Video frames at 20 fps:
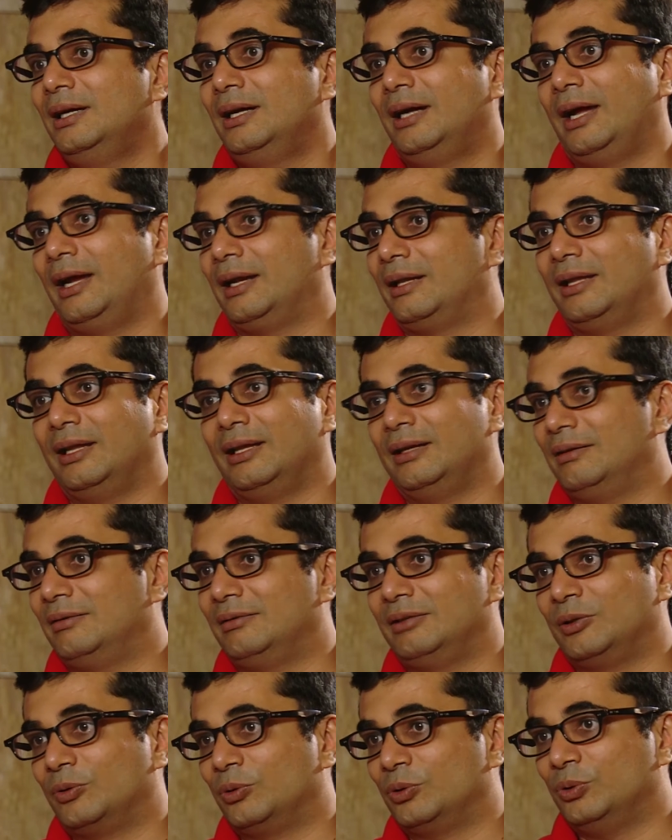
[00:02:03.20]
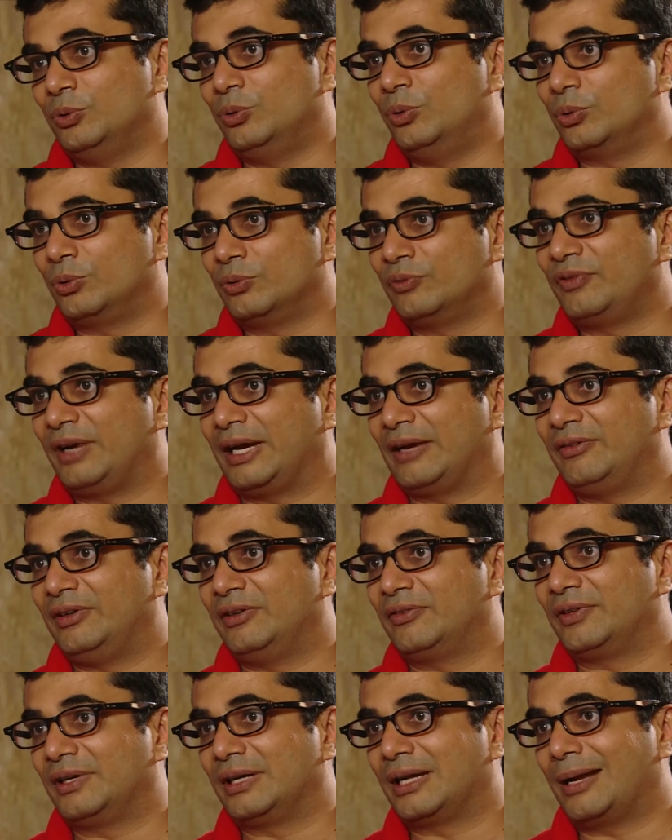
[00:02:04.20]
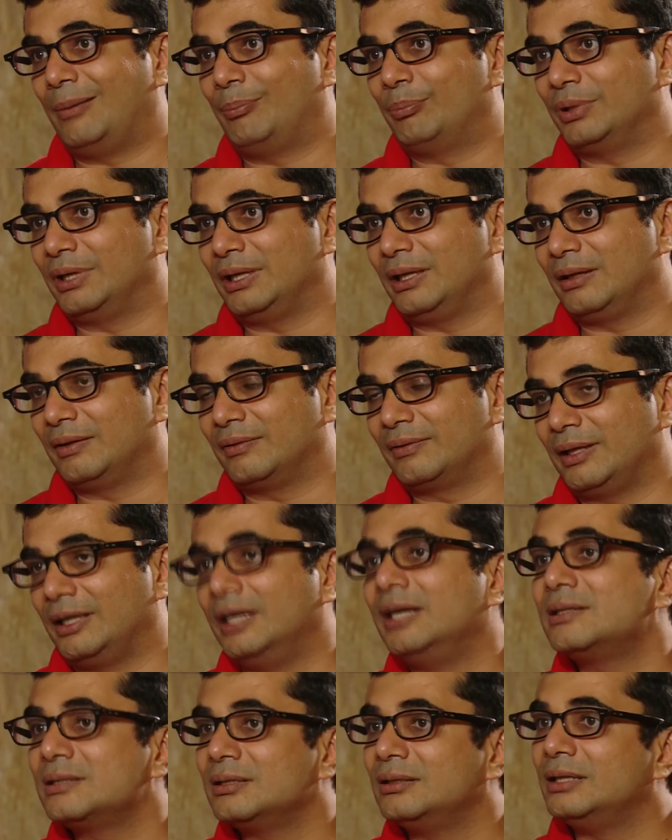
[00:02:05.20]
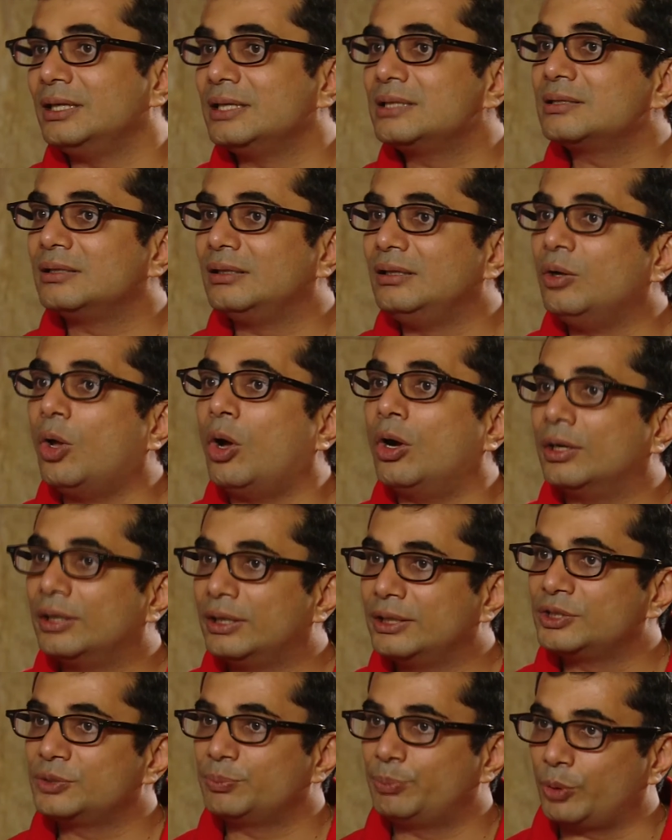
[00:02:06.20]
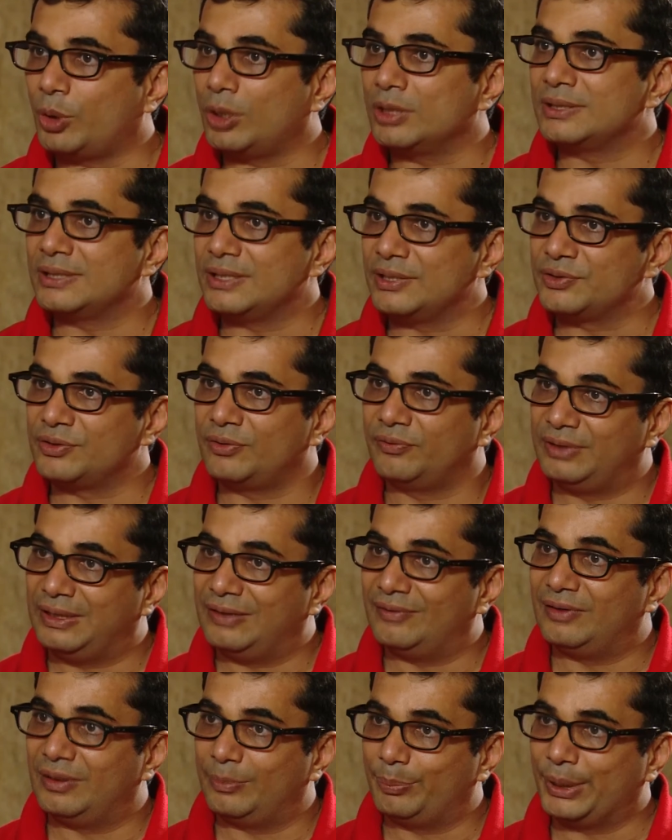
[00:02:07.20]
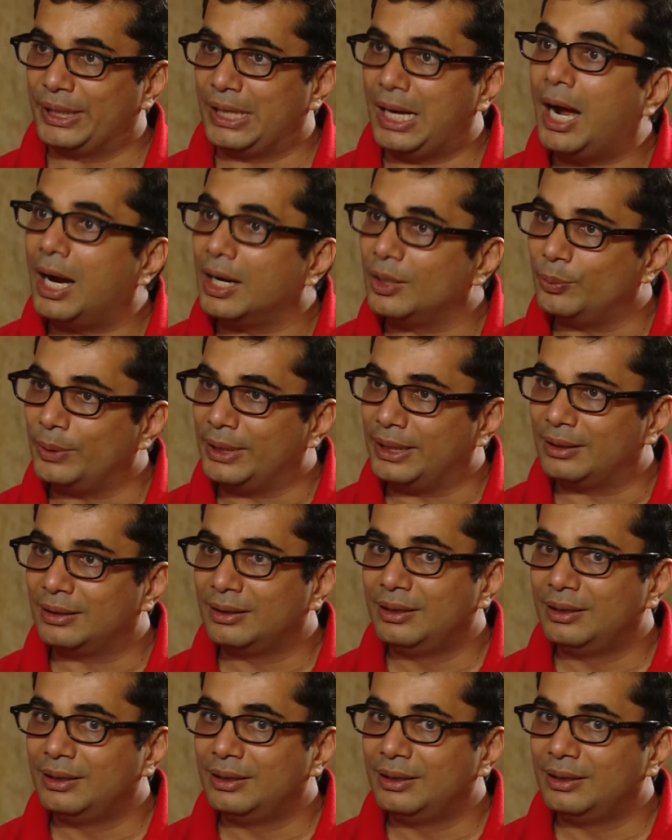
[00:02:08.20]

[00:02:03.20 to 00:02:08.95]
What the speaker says: and then you go to five different companies, and it's a longish process of developing hardware.